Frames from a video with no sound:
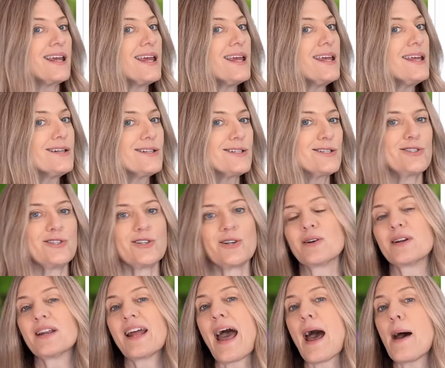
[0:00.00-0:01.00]
integer
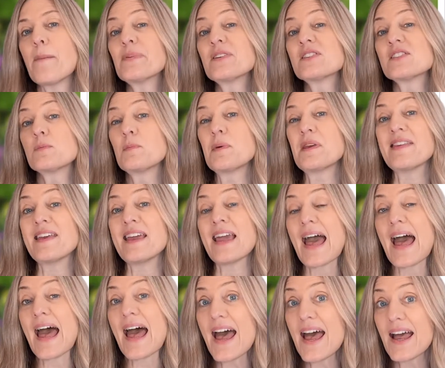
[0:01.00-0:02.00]
and it happens to be the
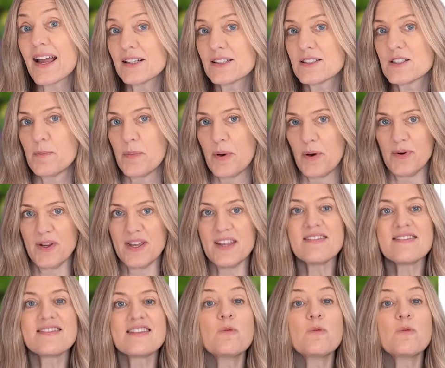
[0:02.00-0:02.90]
exponent,